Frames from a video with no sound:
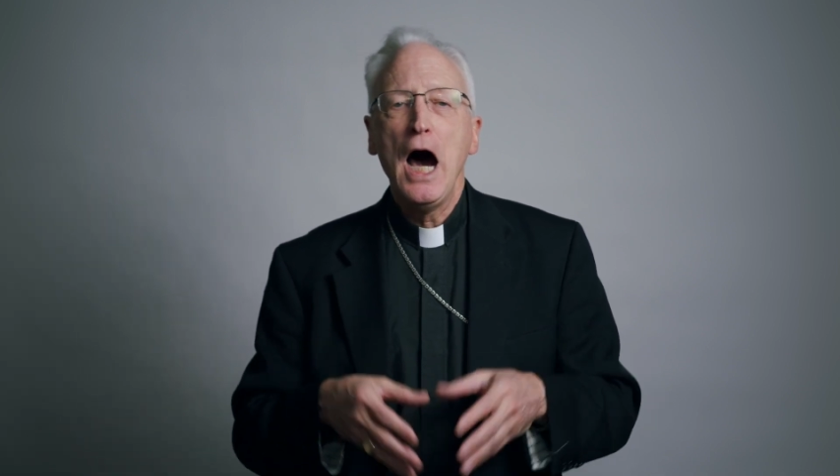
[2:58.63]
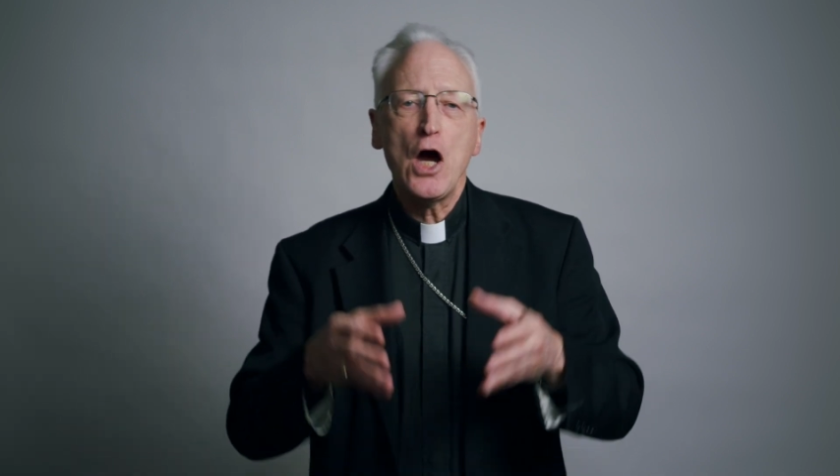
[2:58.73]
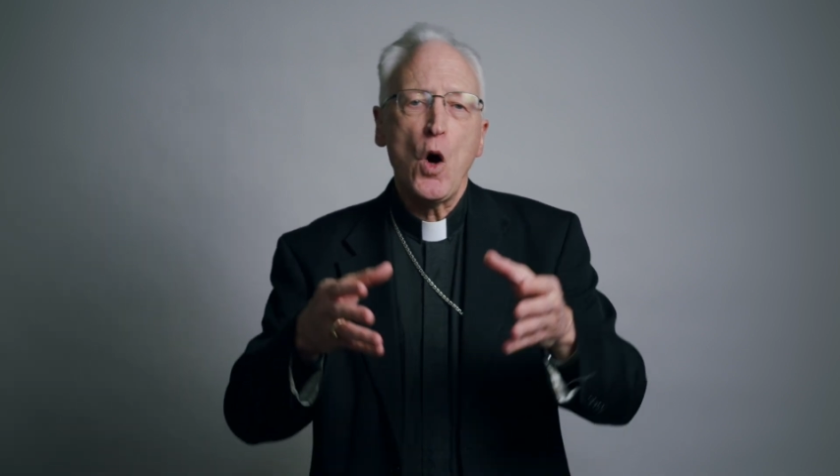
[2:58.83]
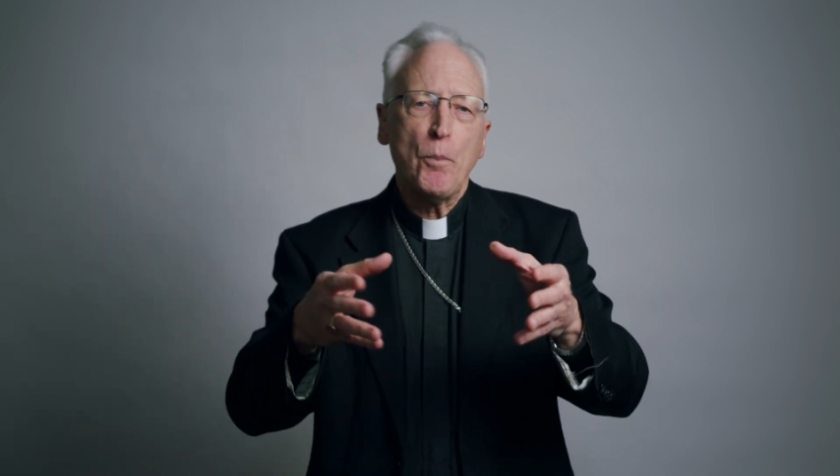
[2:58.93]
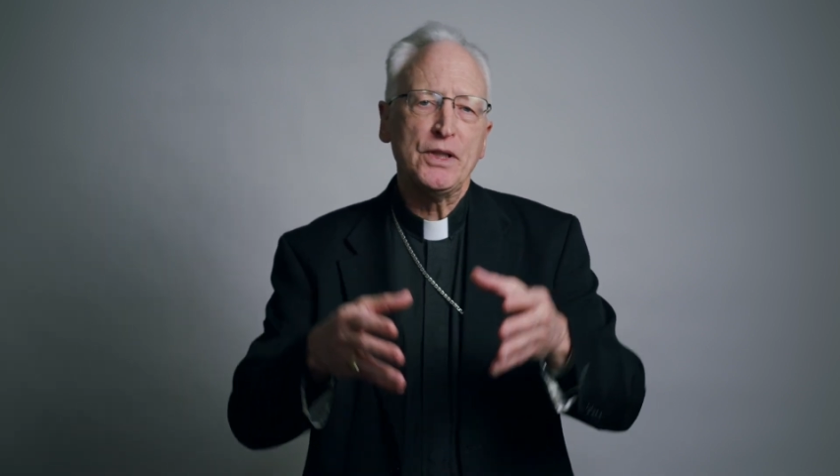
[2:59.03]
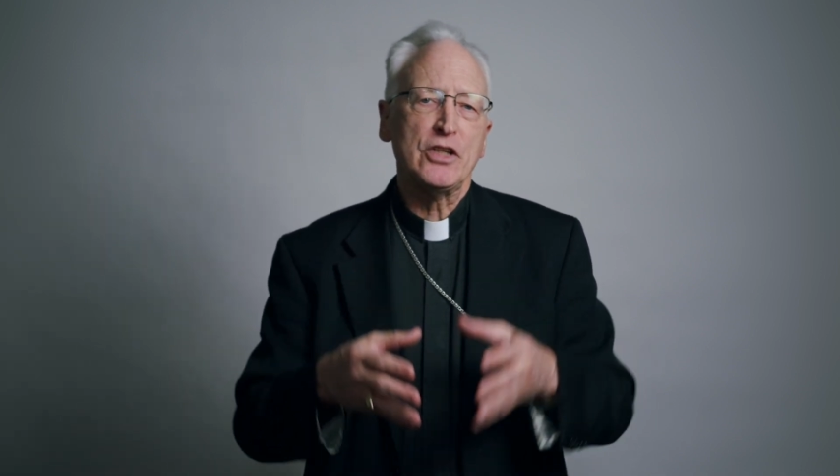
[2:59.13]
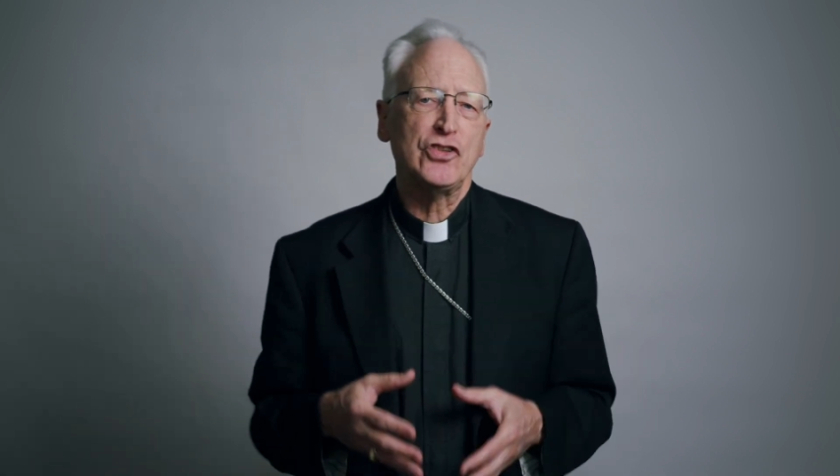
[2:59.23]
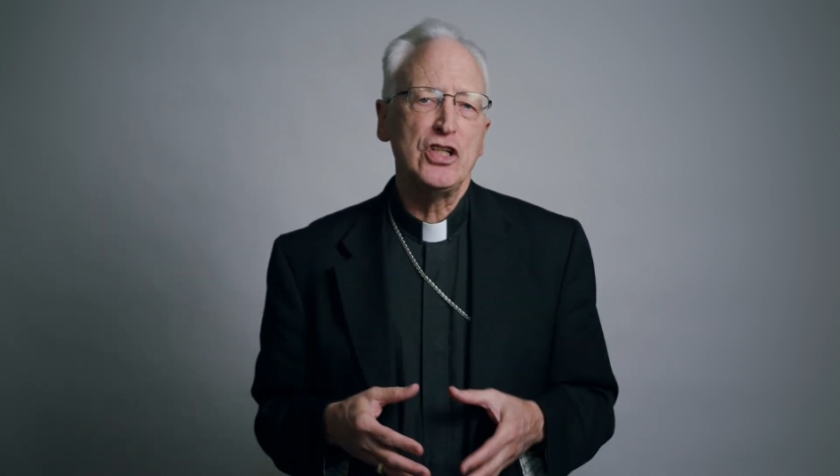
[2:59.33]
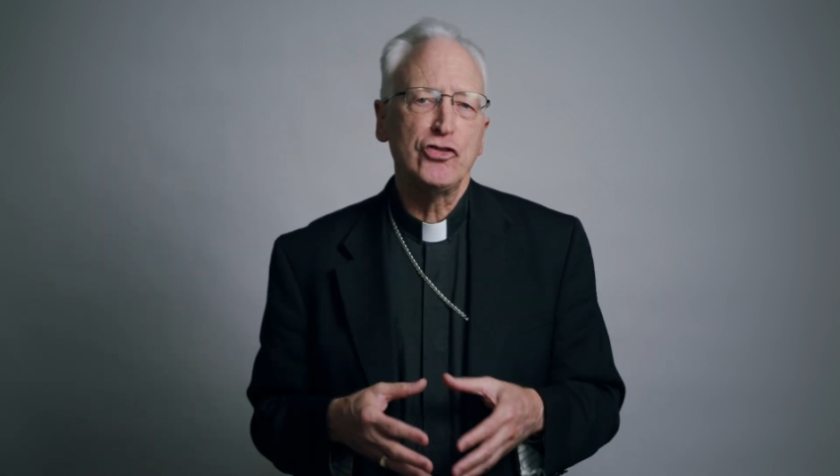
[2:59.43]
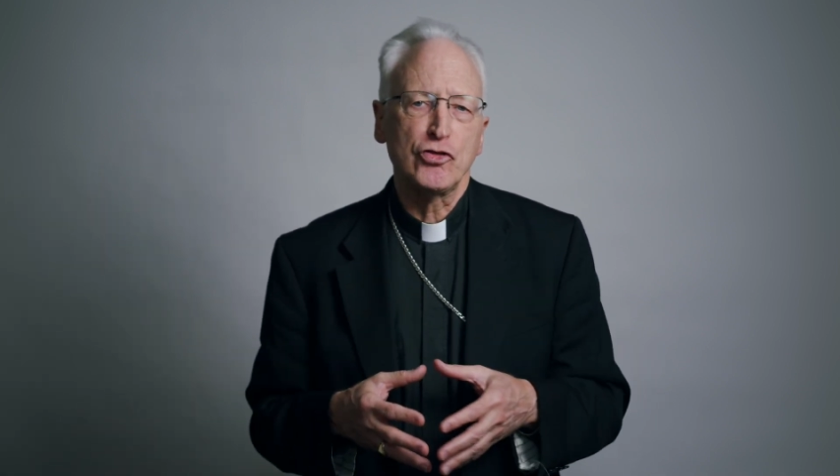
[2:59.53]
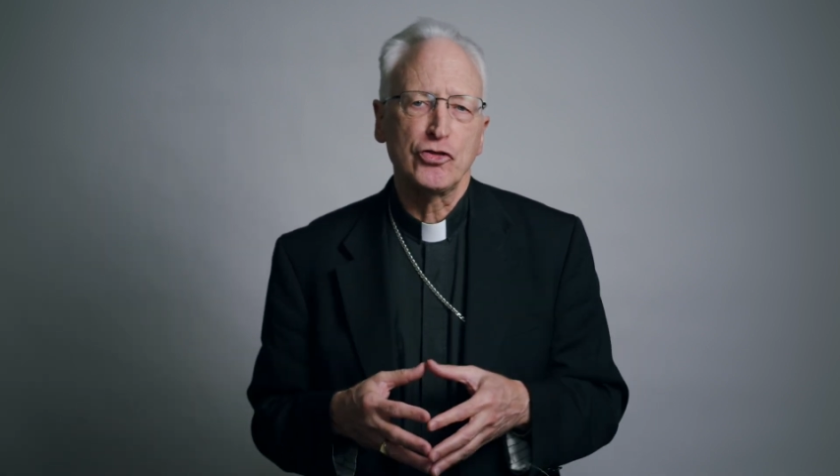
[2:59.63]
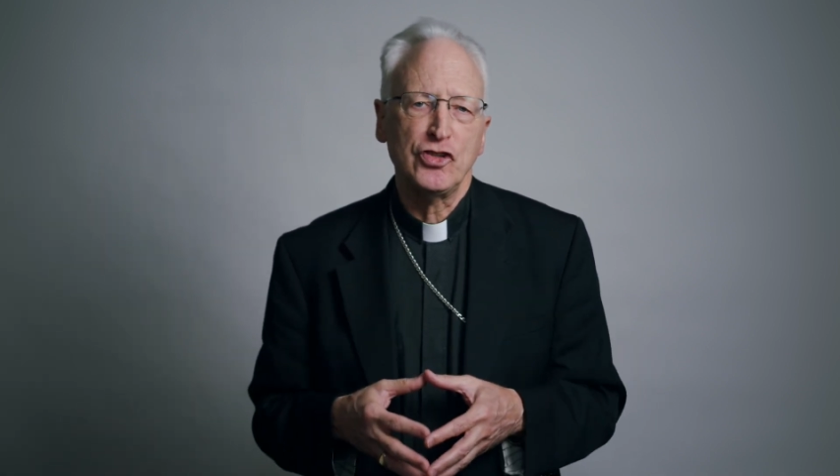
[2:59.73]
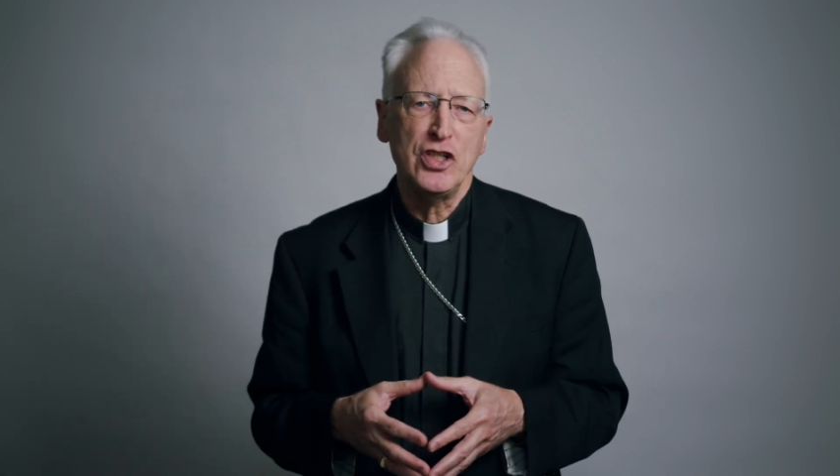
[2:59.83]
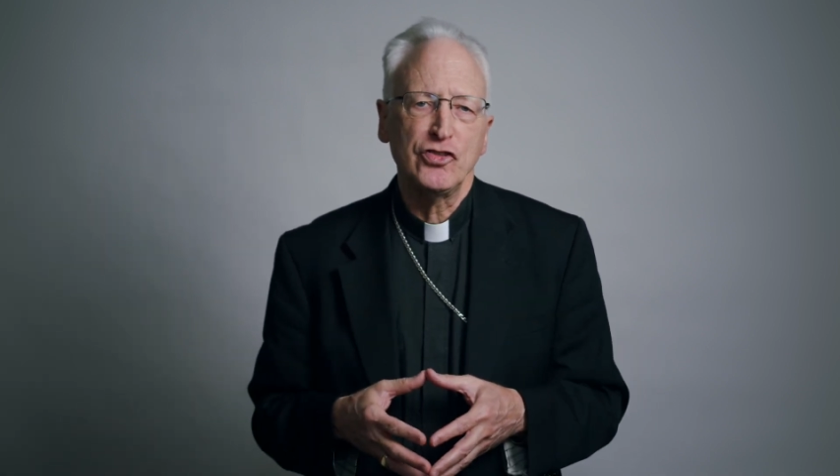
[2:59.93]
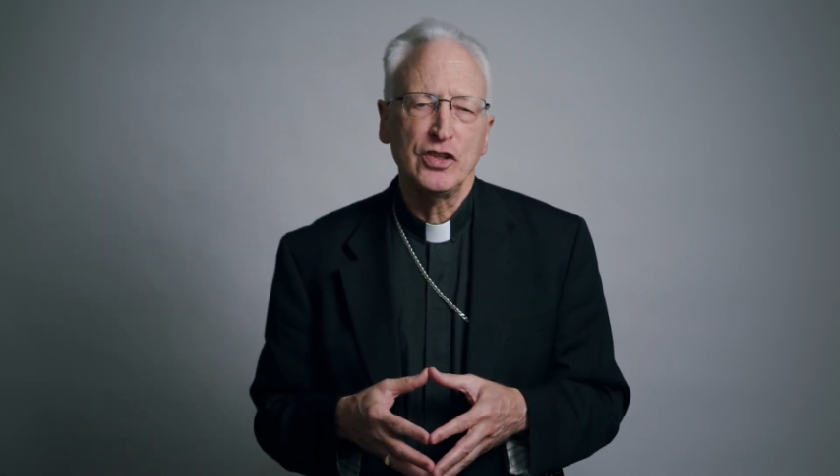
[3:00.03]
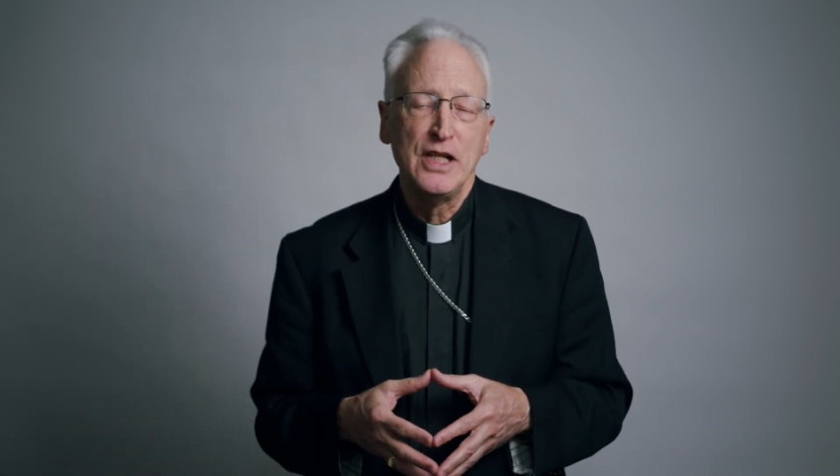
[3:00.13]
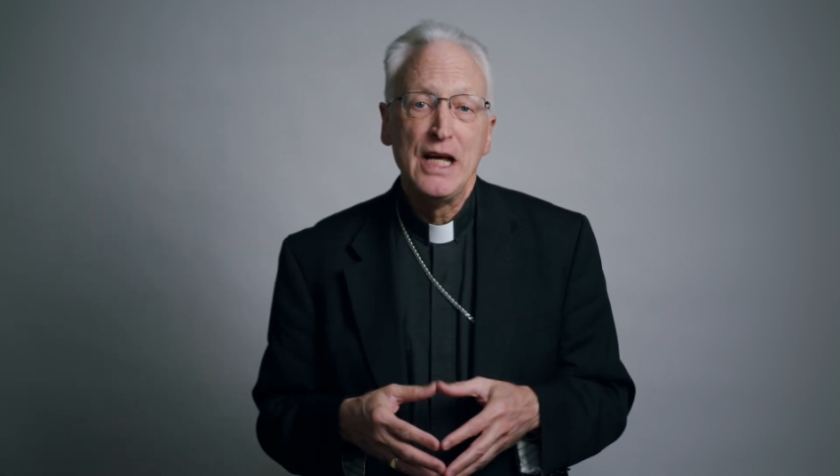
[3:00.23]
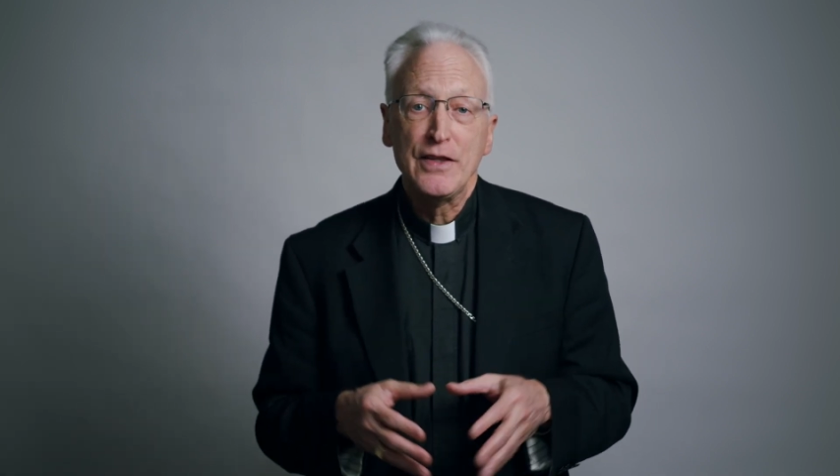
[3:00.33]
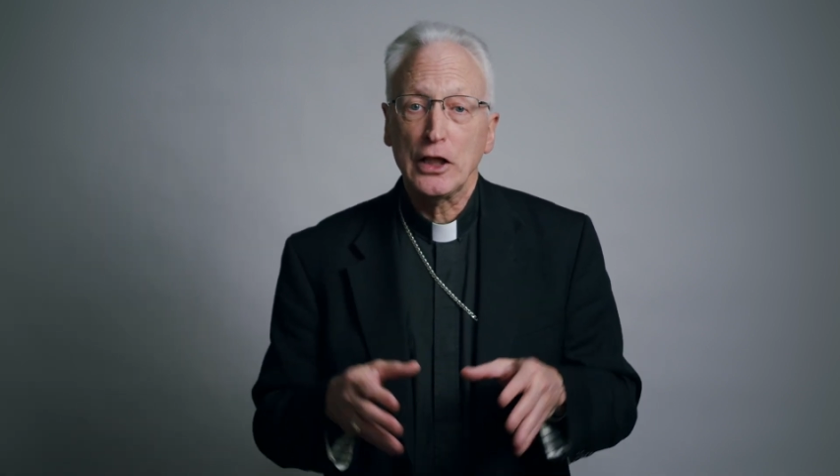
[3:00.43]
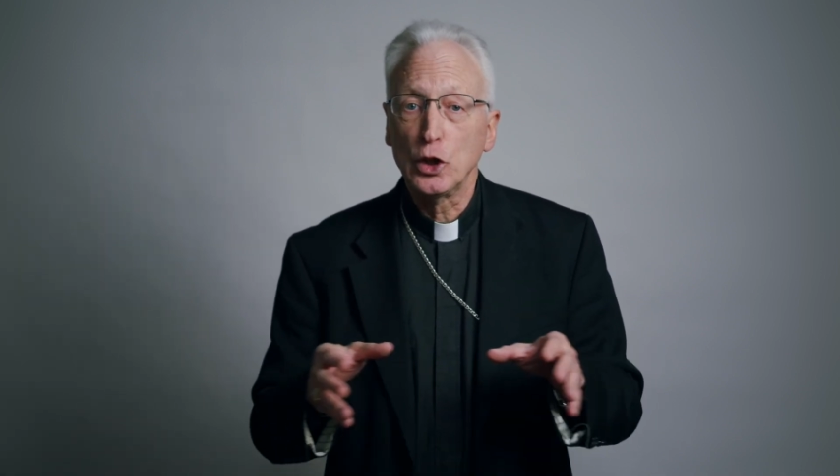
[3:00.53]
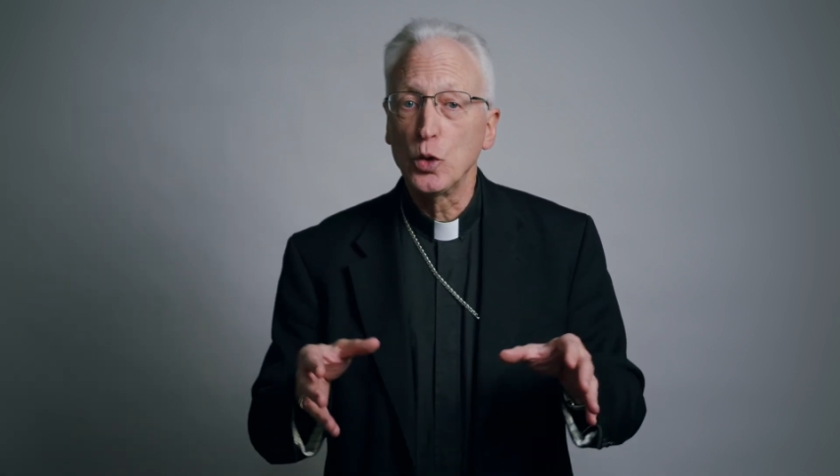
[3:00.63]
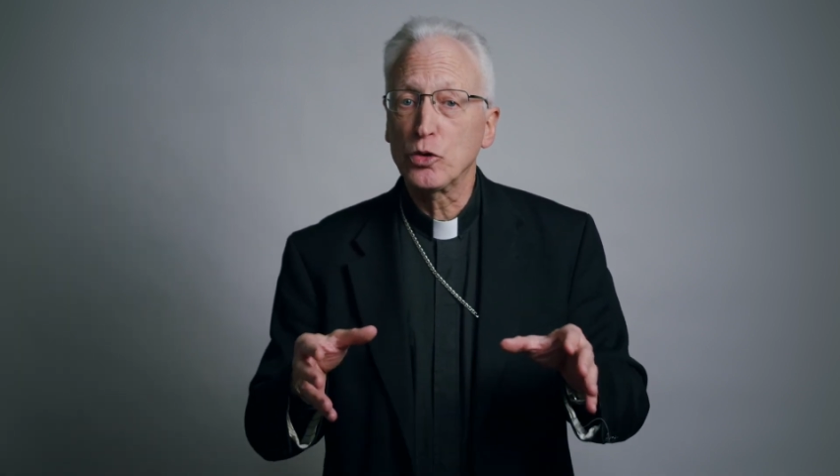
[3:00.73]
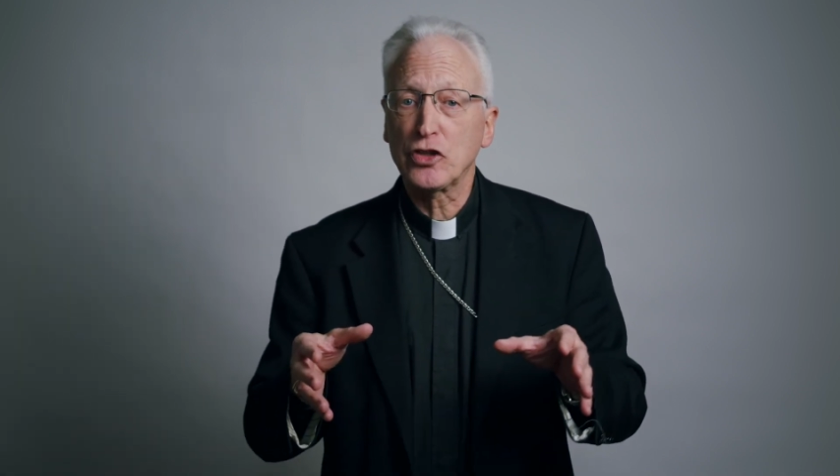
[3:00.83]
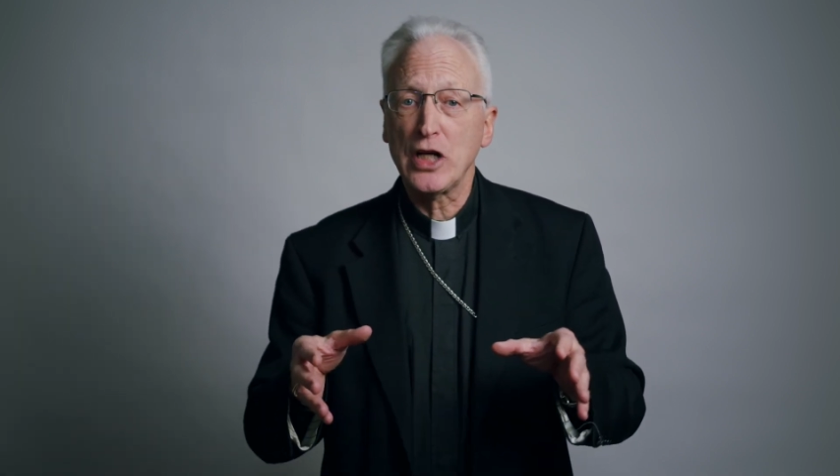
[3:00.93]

I hope in this Easter season that Luke's